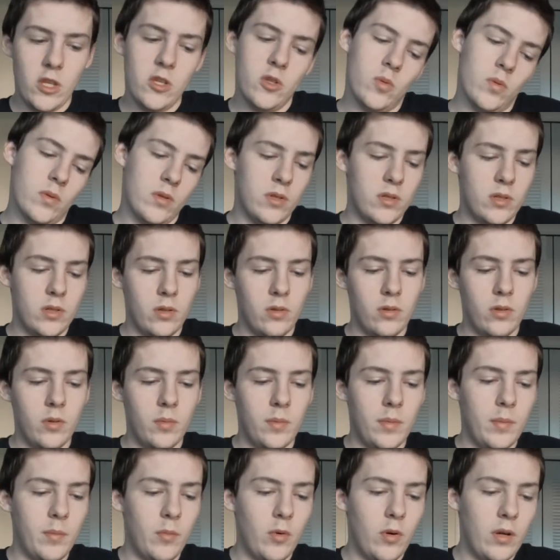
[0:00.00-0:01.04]
This one is still a
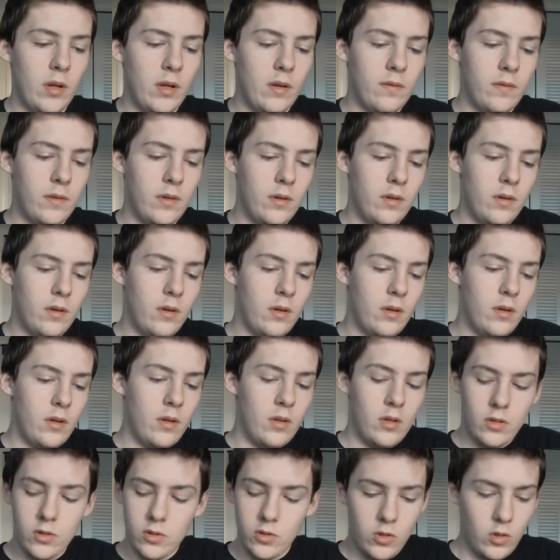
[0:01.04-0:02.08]
little bit more heavier.
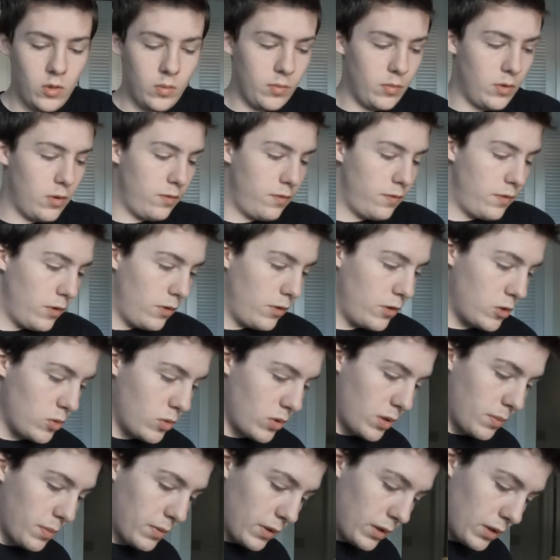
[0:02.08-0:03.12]
So I'm gonna fill this
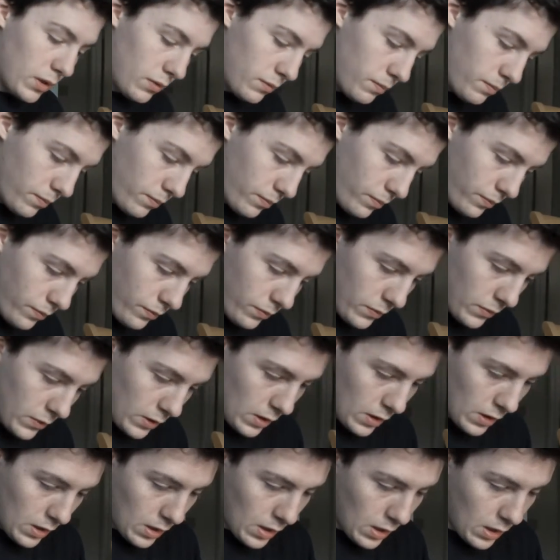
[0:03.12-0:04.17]
one up again.
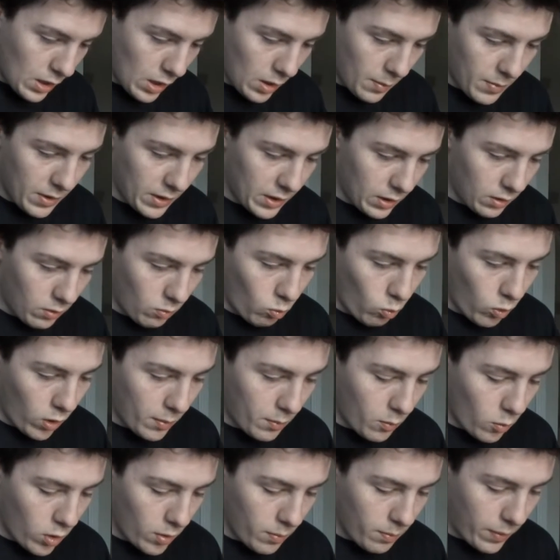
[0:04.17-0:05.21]
I'm making
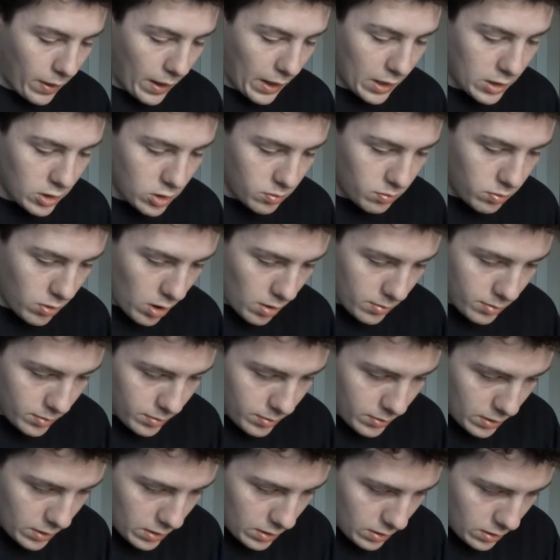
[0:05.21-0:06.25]
one more batch
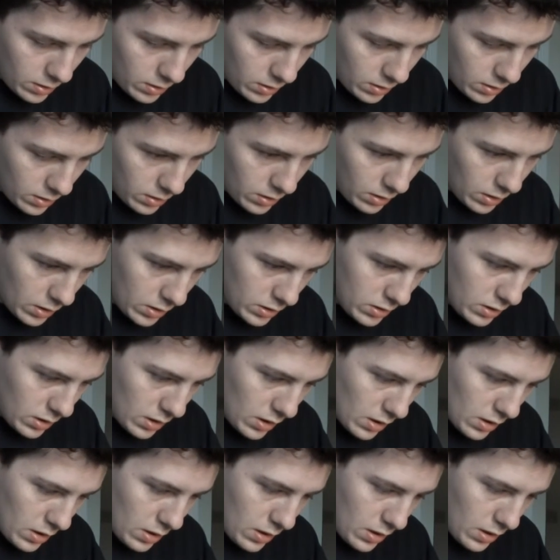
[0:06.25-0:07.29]
probably, I'd
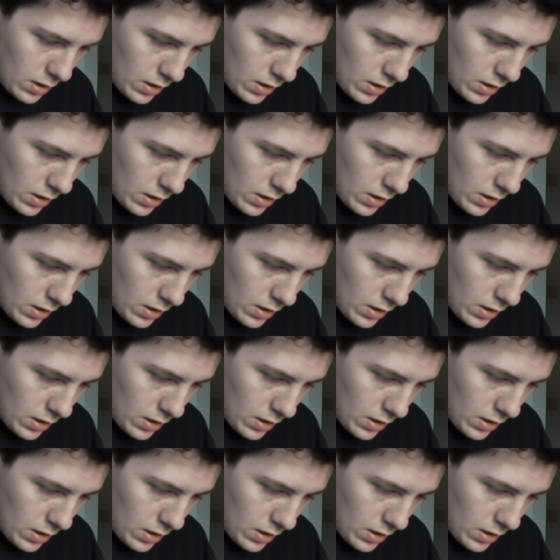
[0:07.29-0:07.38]
say.